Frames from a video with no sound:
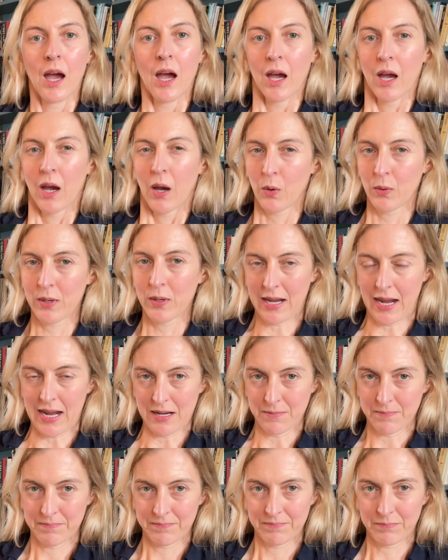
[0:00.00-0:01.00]
Okay,
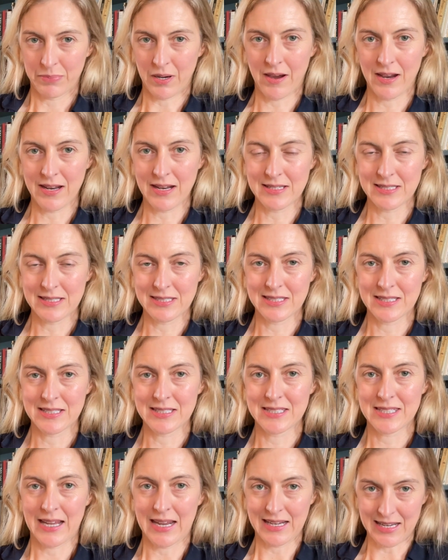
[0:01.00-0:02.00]
buyers,
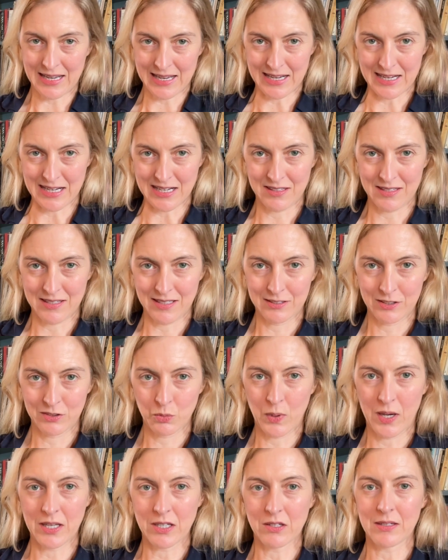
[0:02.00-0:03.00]
take heed. This is
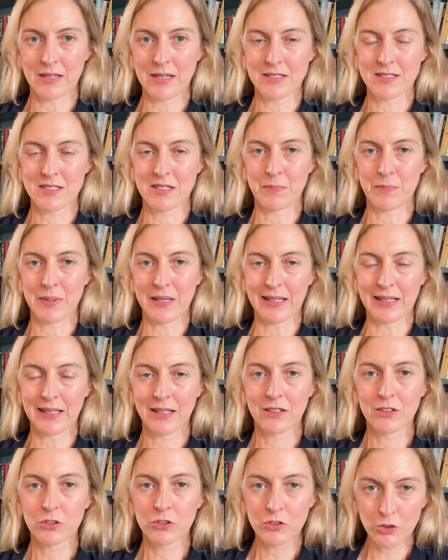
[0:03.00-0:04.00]
where you need to be
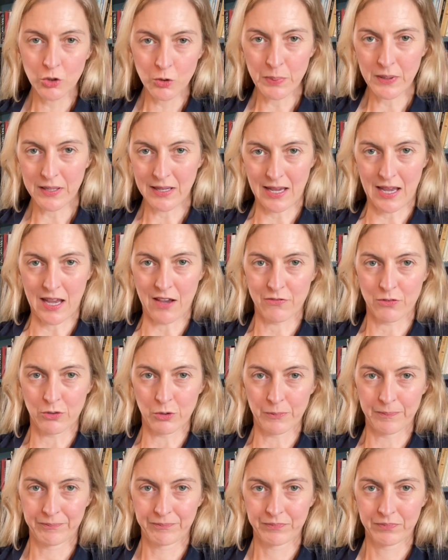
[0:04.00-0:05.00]
super careful.
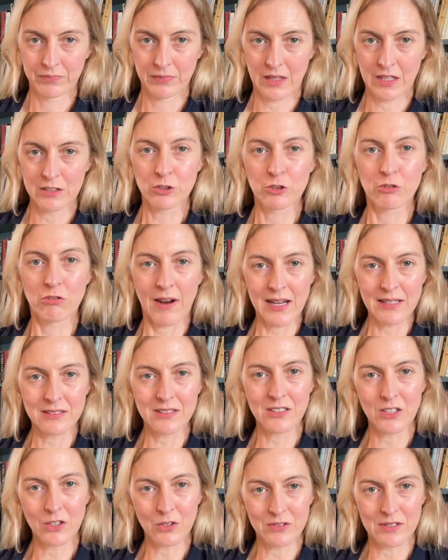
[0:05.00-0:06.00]
It's great to
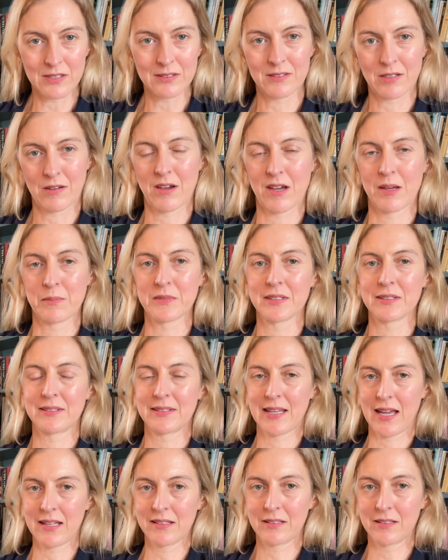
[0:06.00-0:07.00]
use this time to
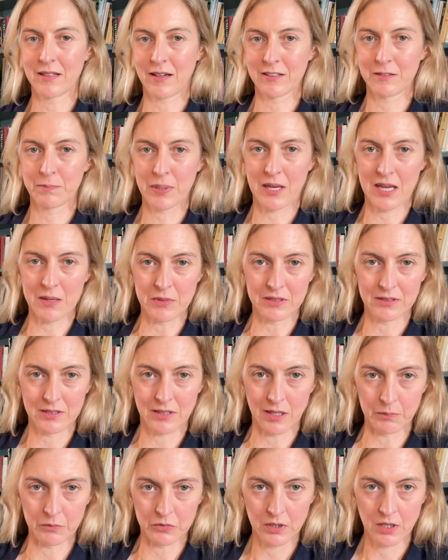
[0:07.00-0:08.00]
standardize payment
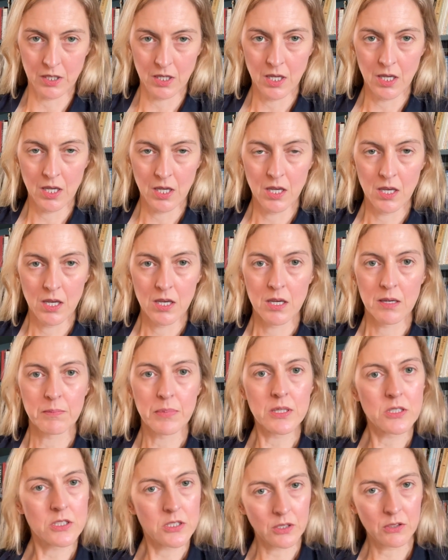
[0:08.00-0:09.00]
terms,
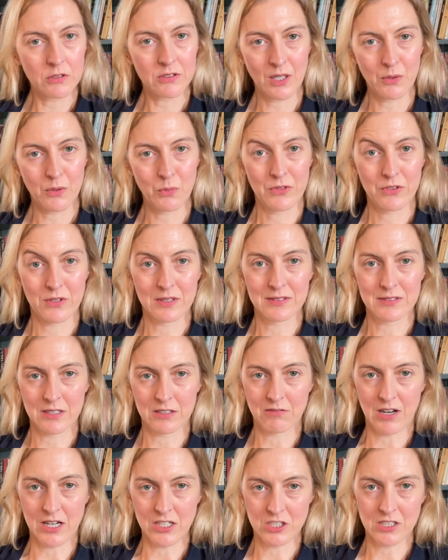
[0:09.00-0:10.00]
but do so with
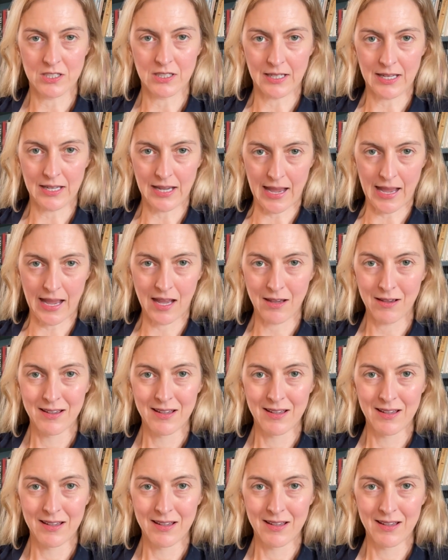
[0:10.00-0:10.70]
consideration and care.